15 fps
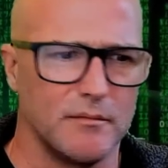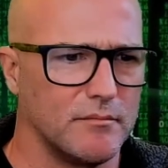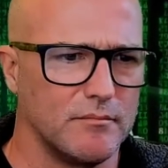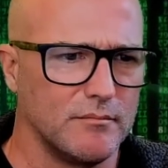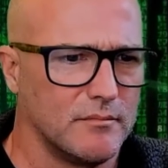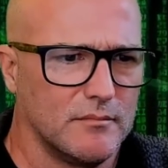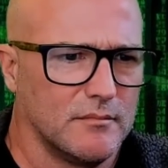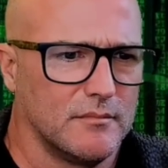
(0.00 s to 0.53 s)

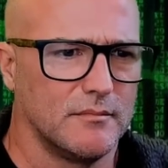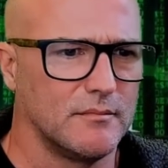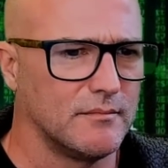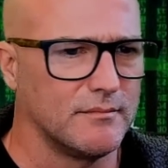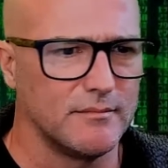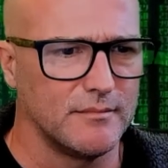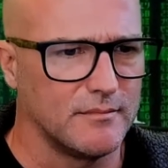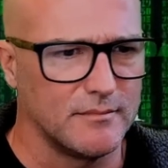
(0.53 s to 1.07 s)
and
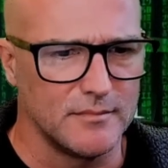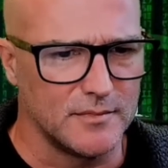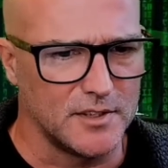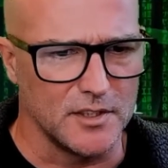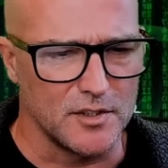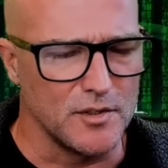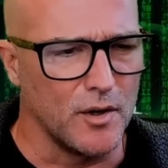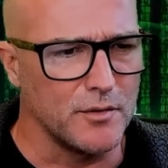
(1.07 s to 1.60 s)

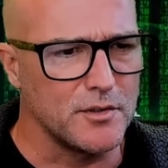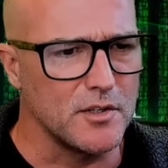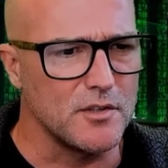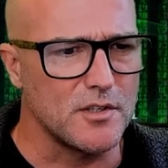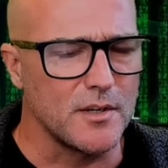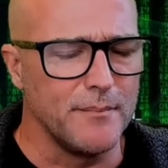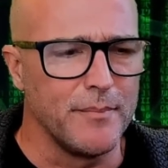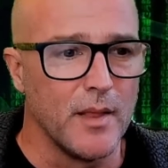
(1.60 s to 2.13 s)
just
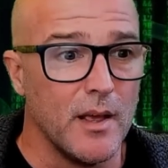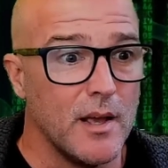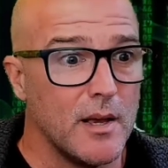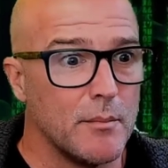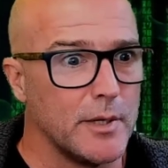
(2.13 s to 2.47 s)
nonsense.